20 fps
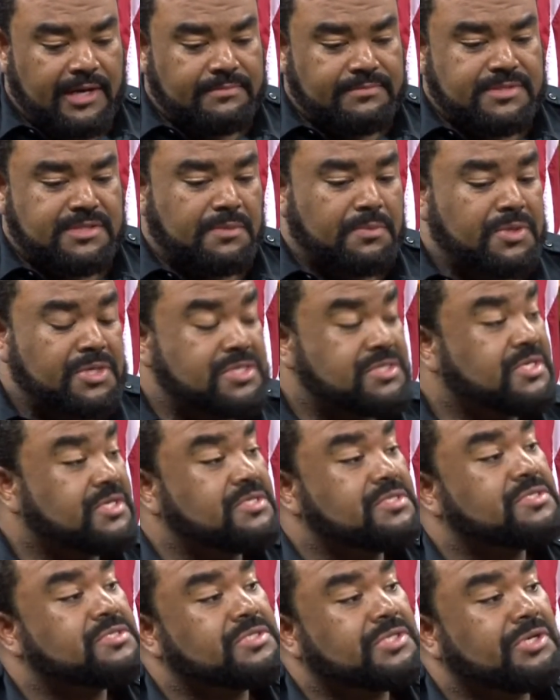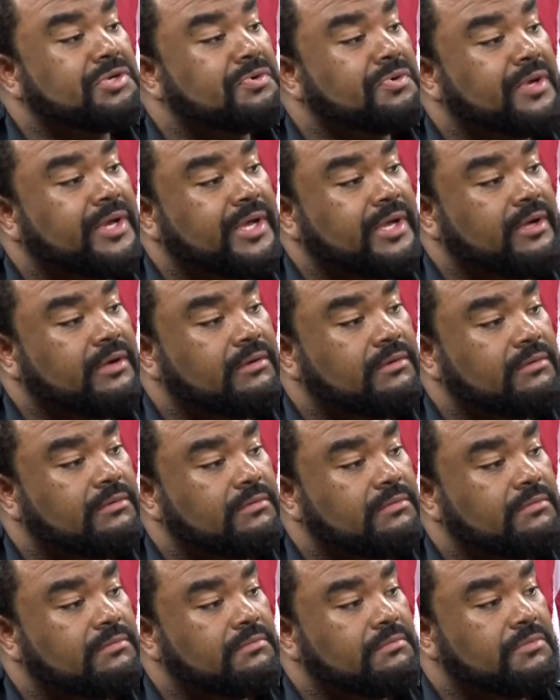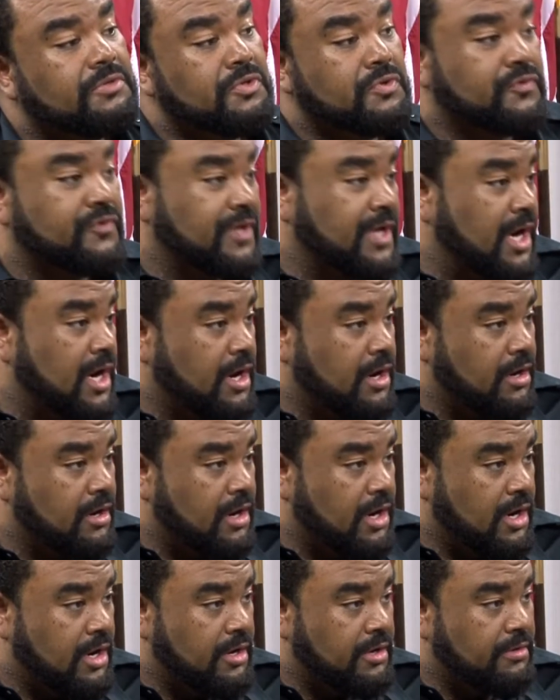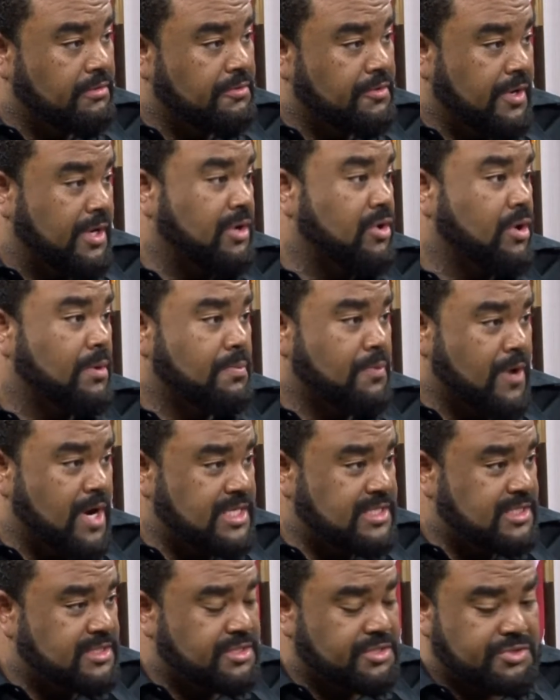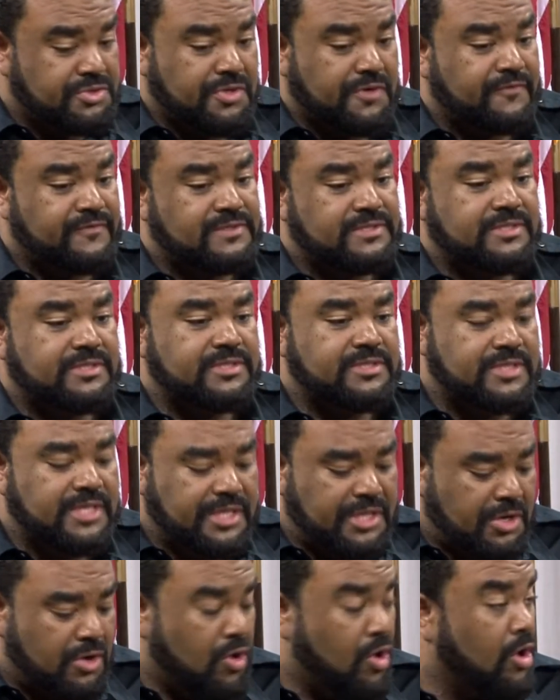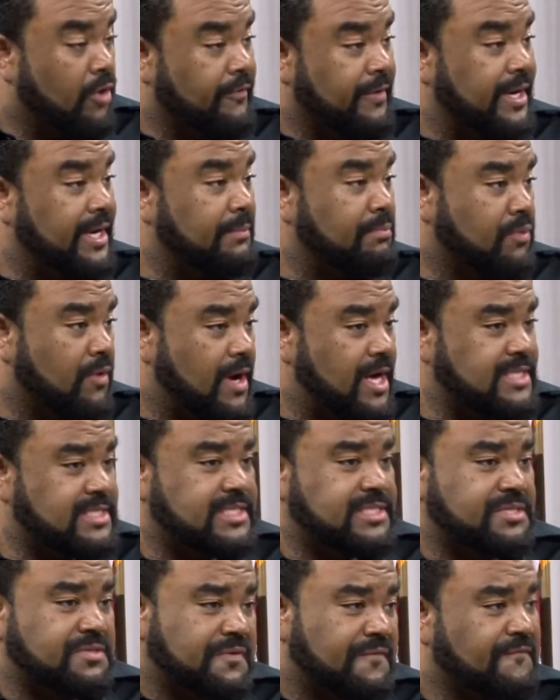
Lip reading: someone is considering using our credit card processing services and they're already processing,